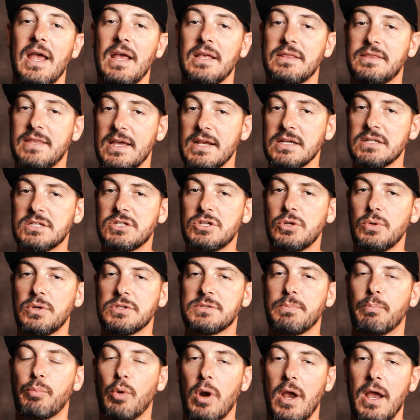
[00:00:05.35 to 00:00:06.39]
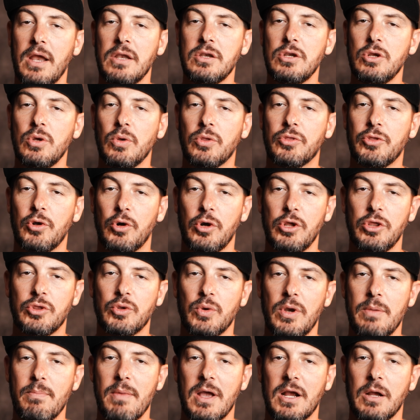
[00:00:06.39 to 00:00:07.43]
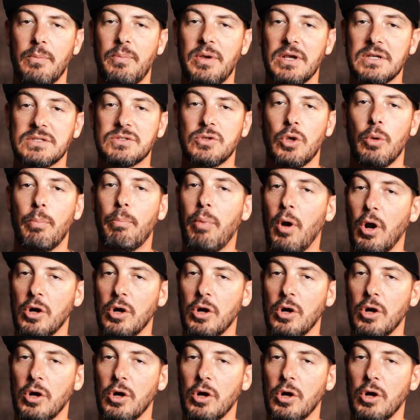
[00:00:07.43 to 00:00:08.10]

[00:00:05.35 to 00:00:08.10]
And thanks to its brand new 33 megapixel